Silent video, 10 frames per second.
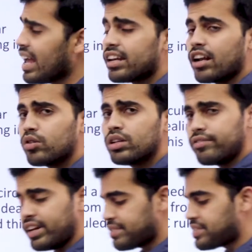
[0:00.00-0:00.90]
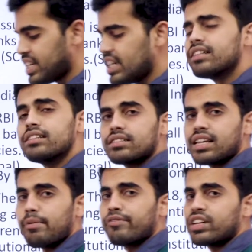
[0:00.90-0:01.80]
Now that we have seen
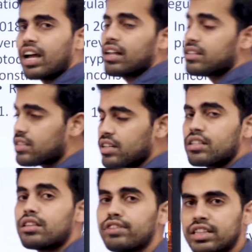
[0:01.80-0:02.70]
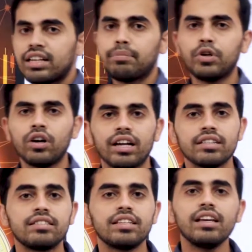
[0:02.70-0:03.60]
some of the concerns with
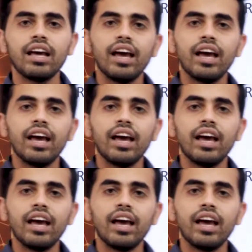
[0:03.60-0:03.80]
cryptocurrency,